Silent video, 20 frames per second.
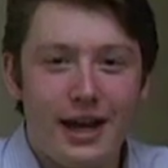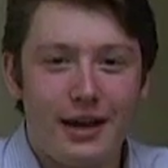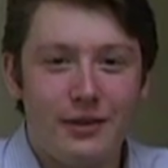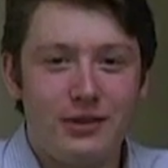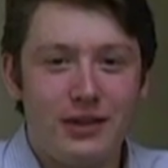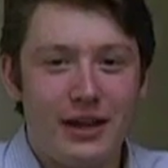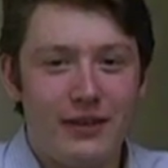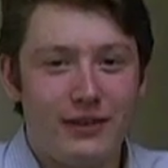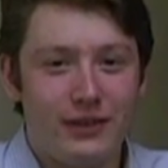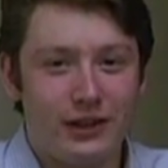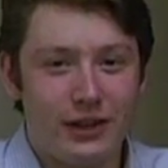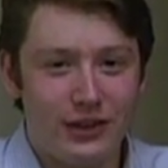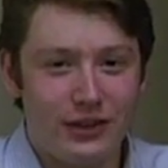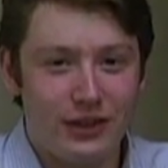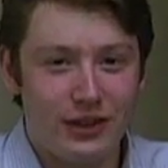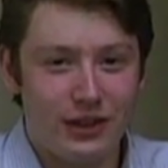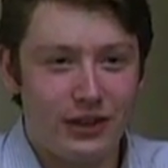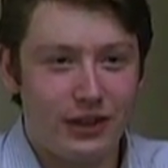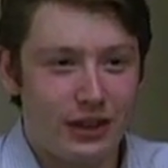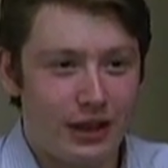I'm David
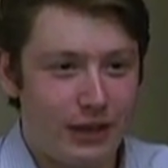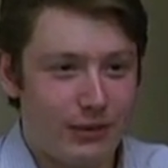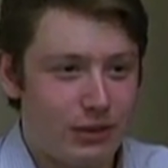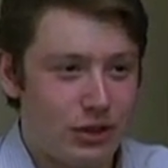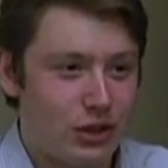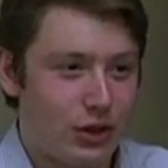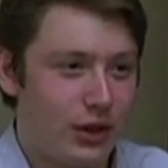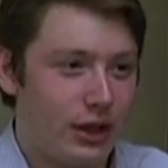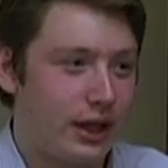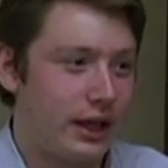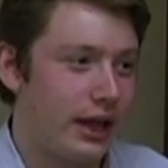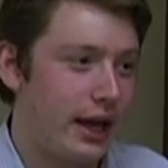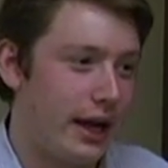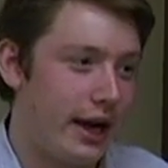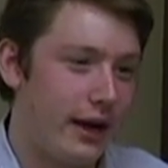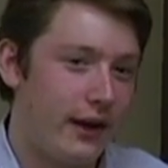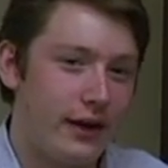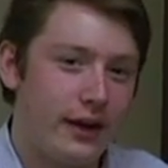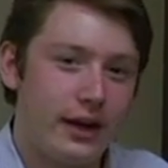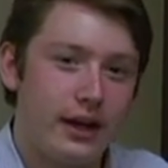Linden, and I'm joining
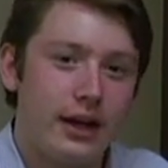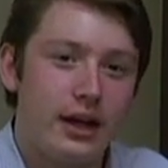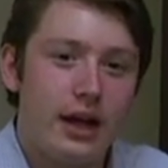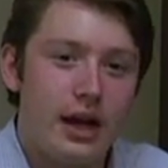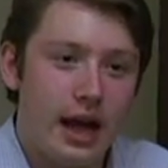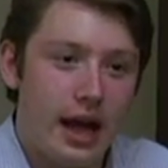Harry.